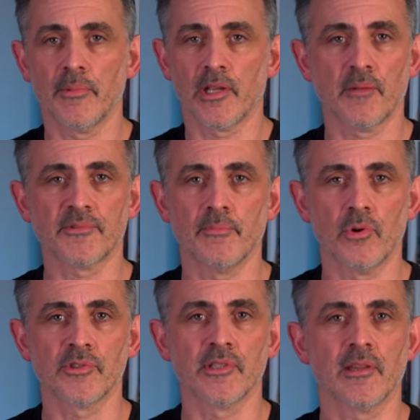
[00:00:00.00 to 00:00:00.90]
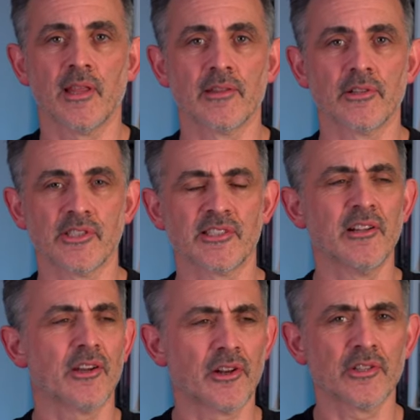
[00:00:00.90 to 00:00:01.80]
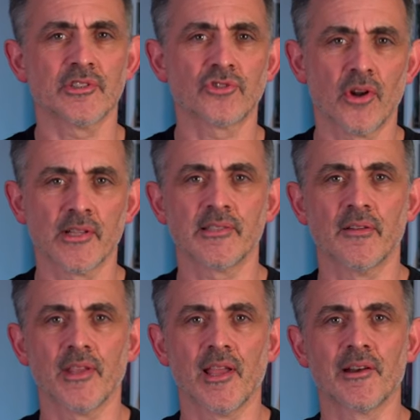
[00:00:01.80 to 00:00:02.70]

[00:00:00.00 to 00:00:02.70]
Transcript: my cups and balls, and at the end I just look, can I just try something?